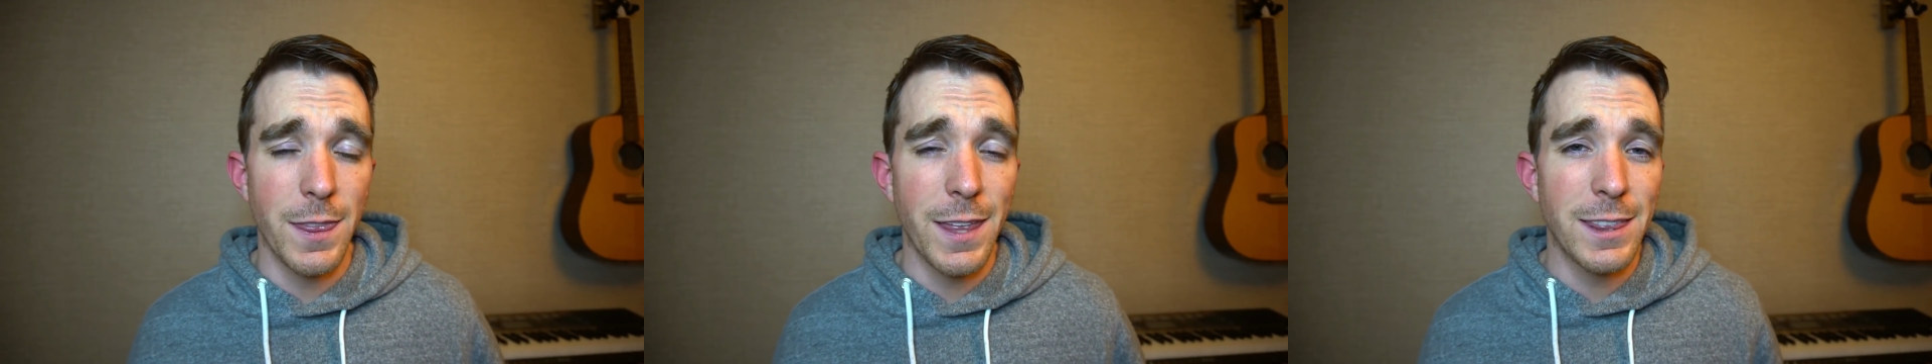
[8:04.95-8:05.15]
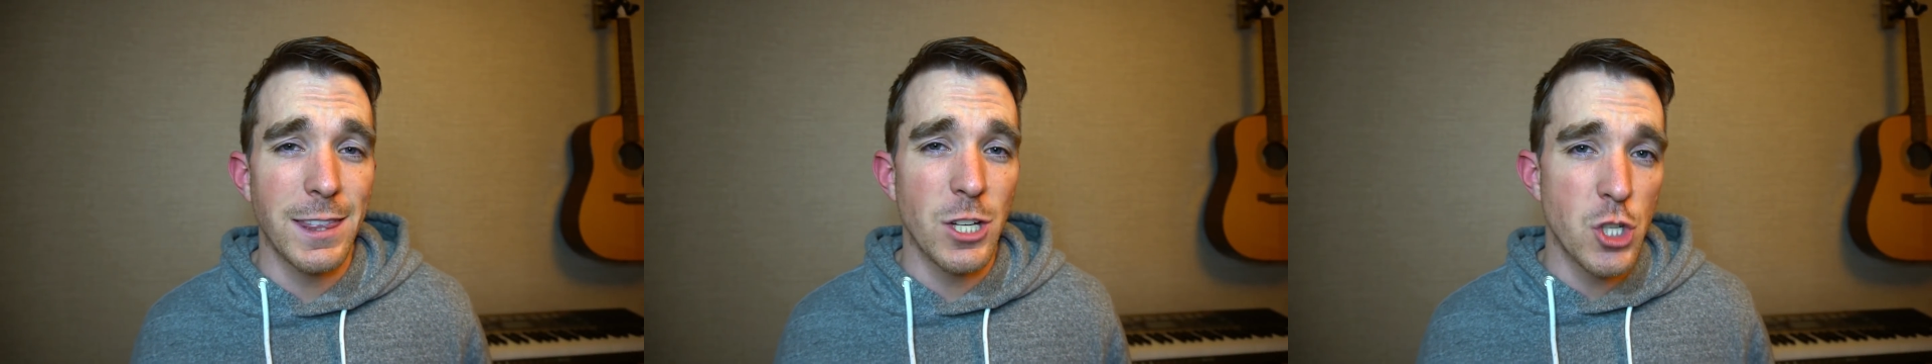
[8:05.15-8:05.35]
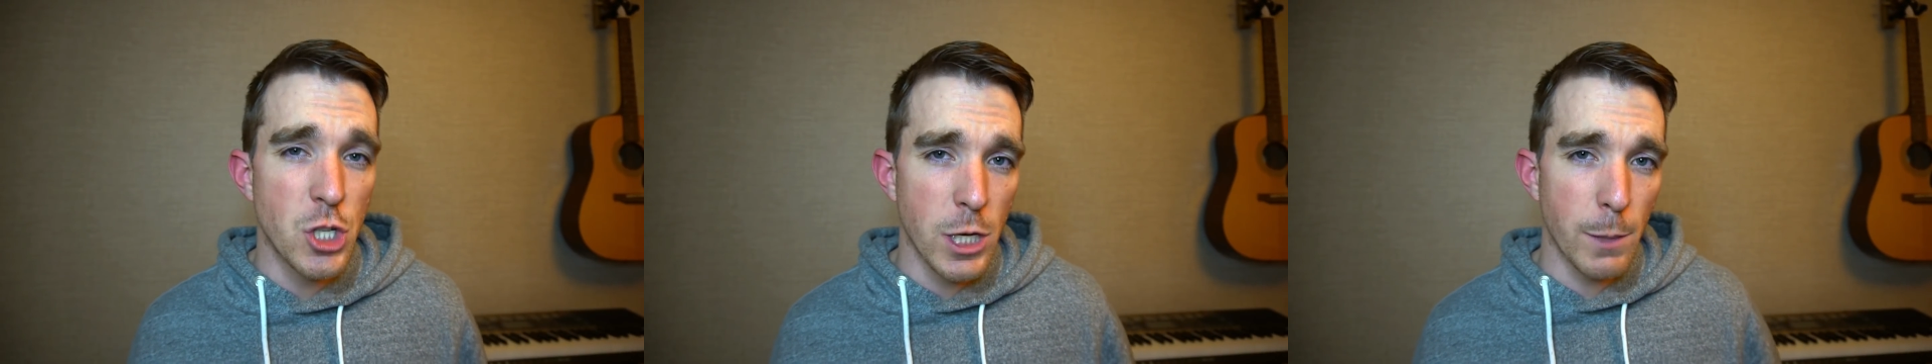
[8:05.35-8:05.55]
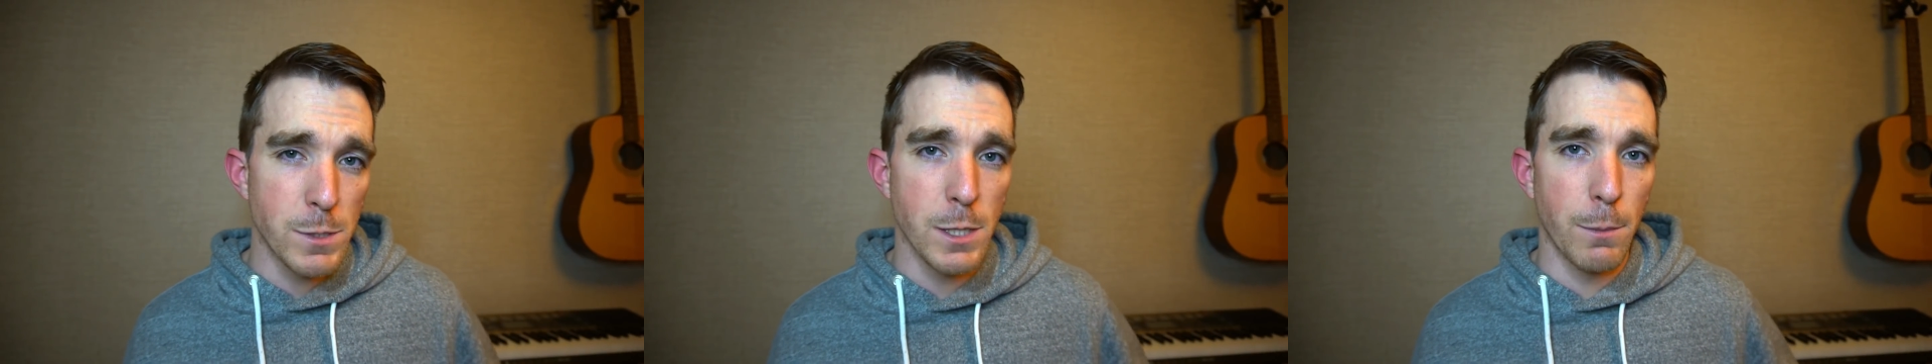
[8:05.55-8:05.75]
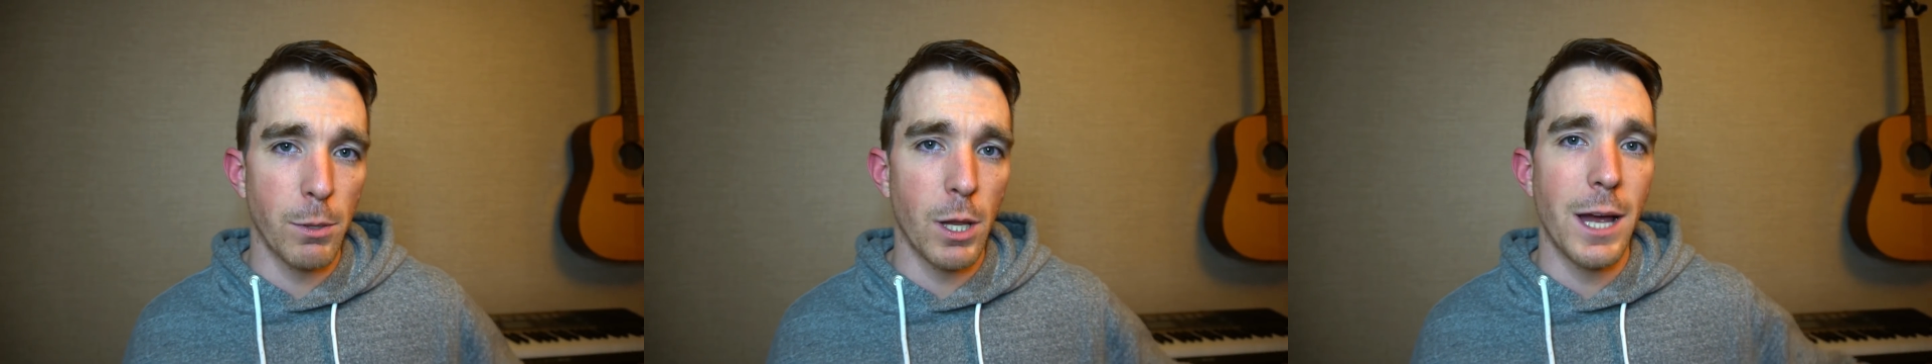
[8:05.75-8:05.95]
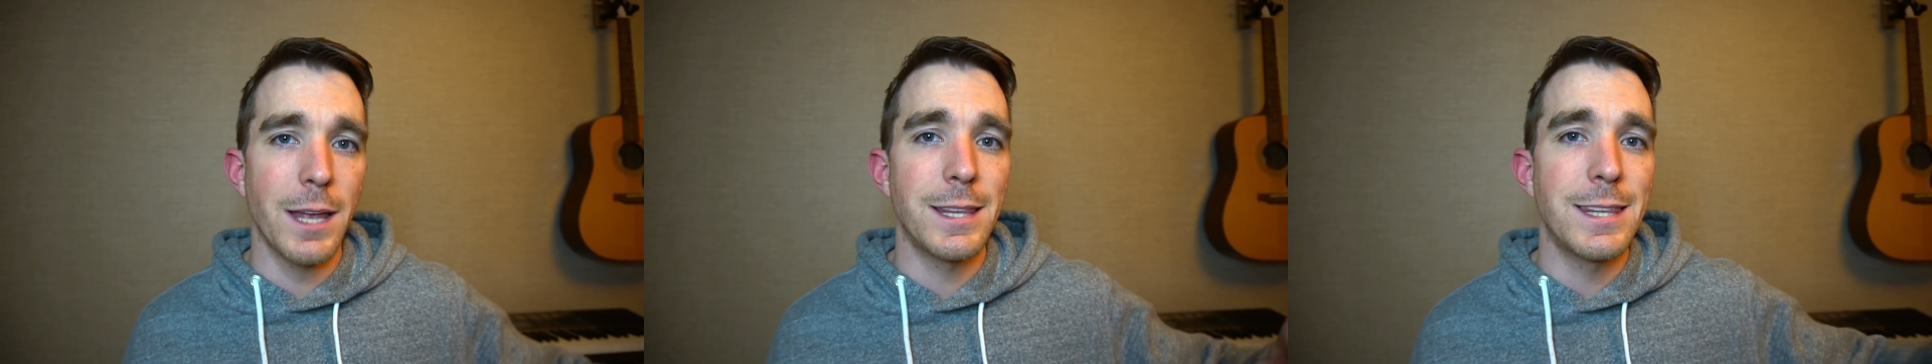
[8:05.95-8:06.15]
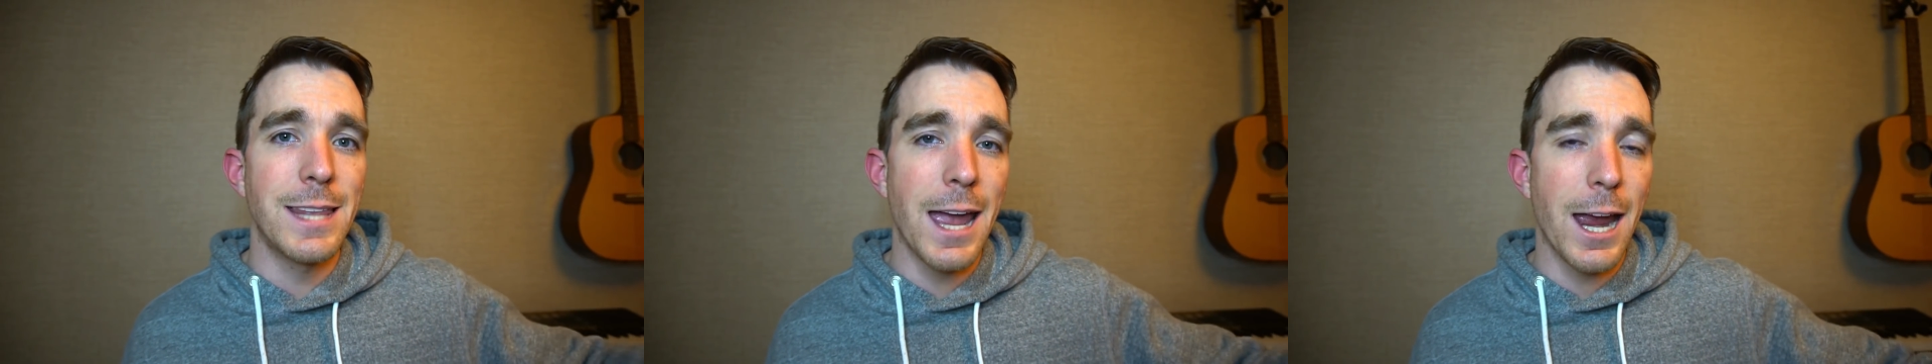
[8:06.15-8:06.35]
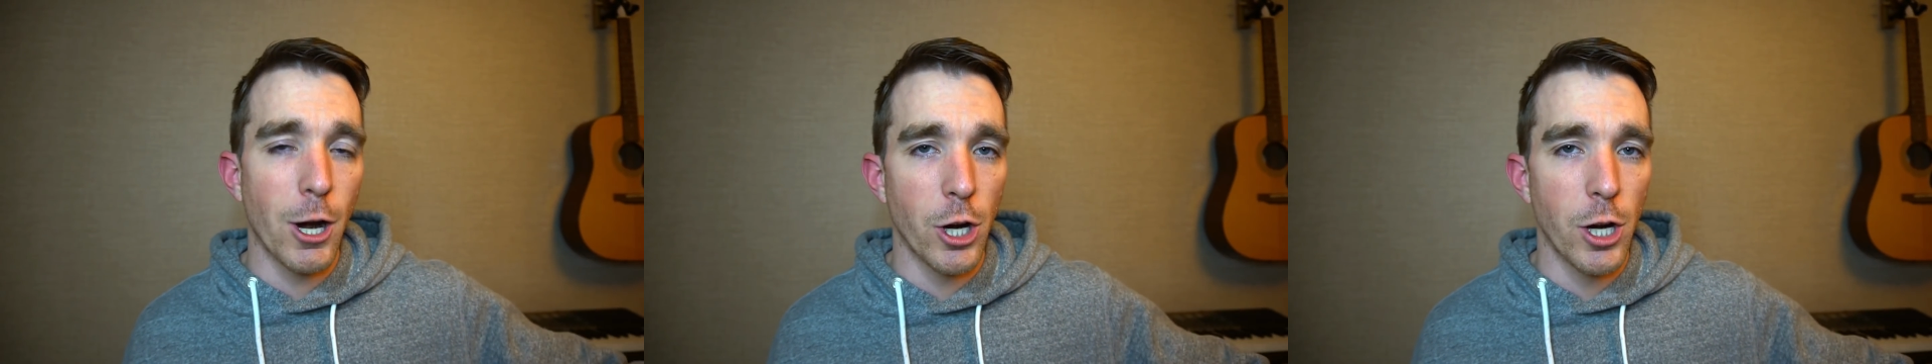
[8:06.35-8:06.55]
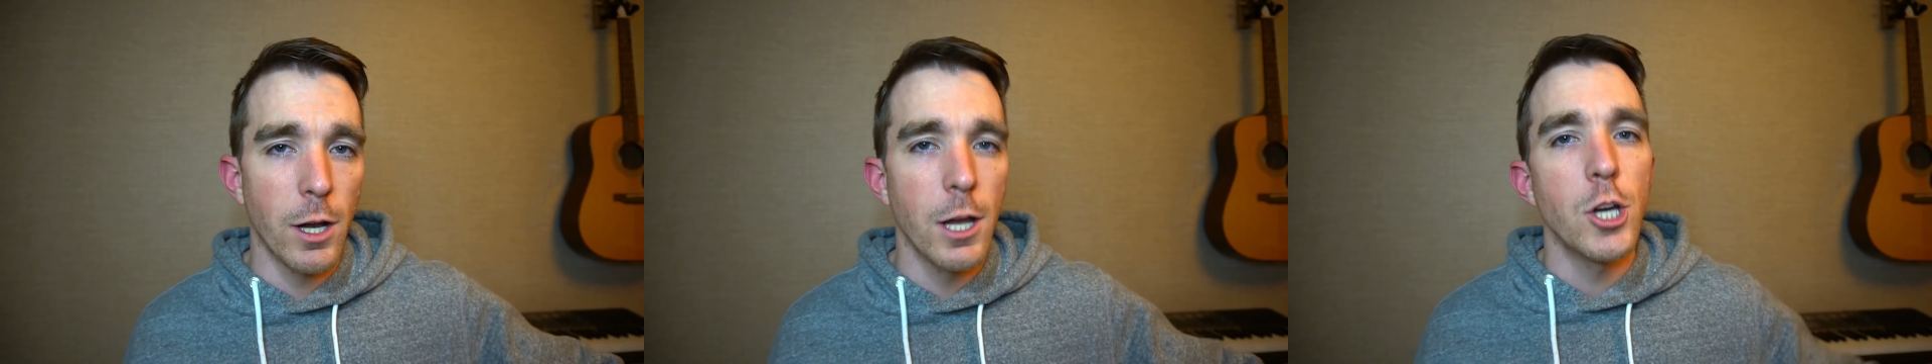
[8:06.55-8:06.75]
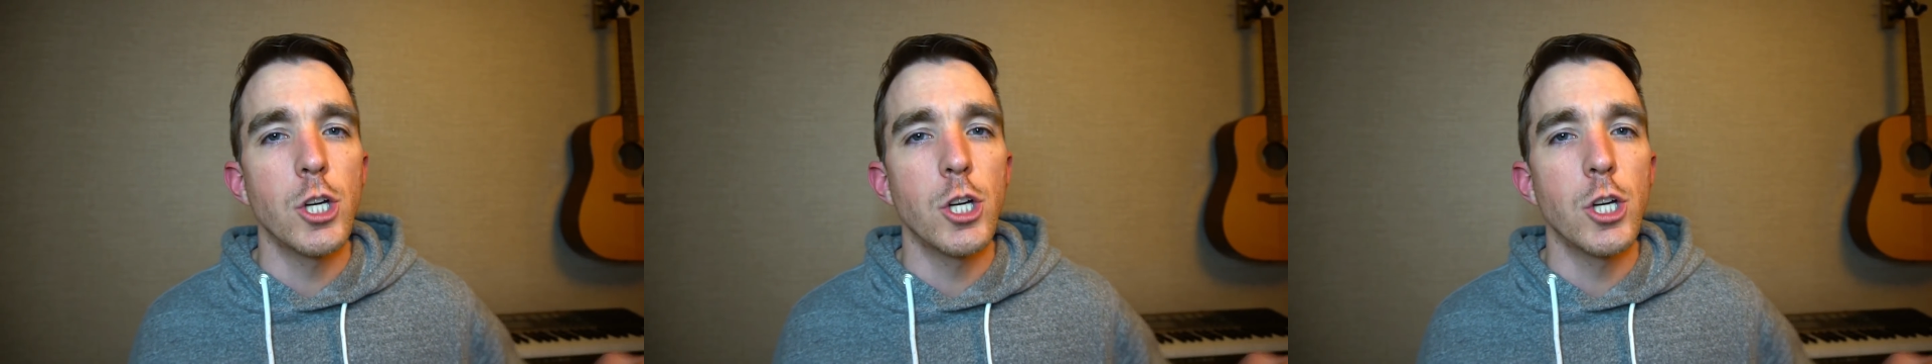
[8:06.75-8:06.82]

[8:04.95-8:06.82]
that the chip supply there